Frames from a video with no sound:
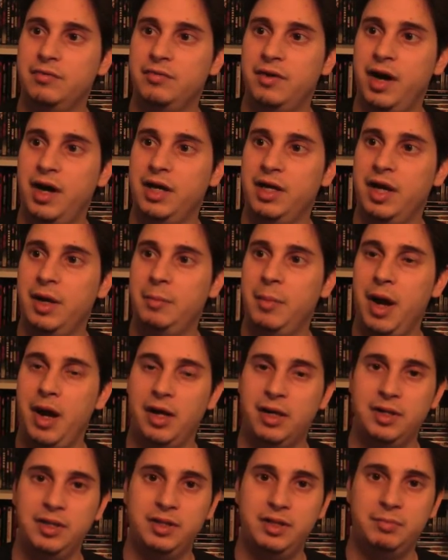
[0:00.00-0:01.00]

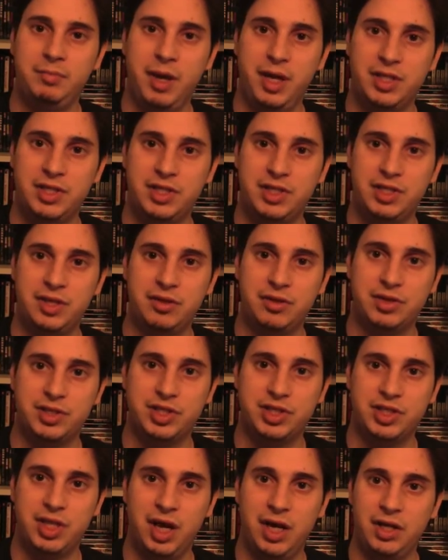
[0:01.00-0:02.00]
About Ben Stiller's
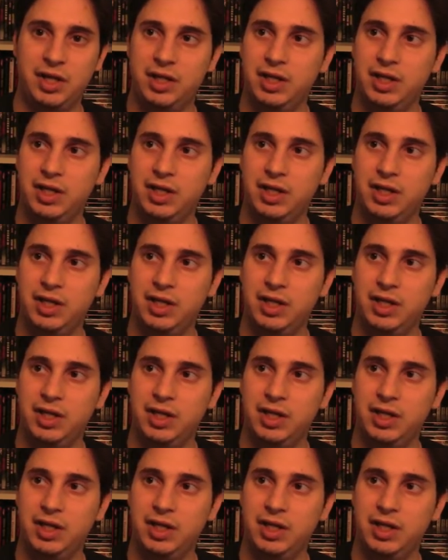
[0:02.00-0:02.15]
son.